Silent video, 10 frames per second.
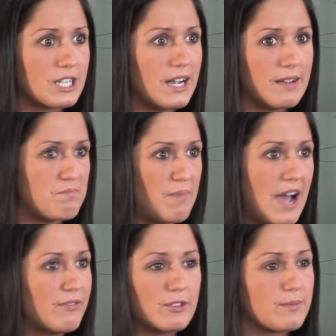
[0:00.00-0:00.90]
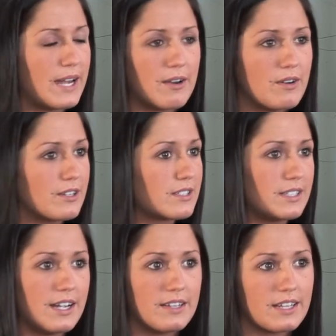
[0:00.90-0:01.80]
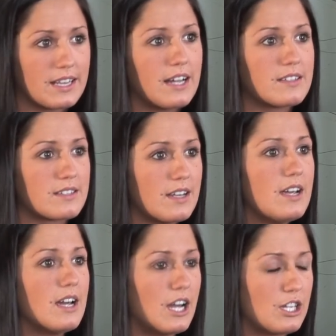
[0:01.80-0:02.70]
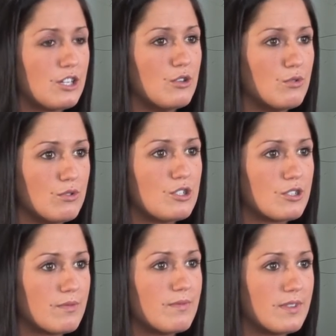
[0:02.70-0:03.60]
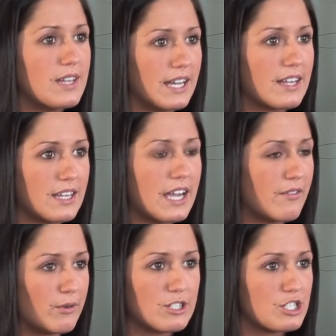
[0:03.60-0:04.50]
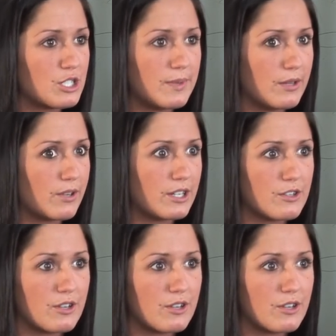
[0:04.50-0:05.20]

which baffles me. I don't understand, that's a huge thing. I think everyone should just be an organ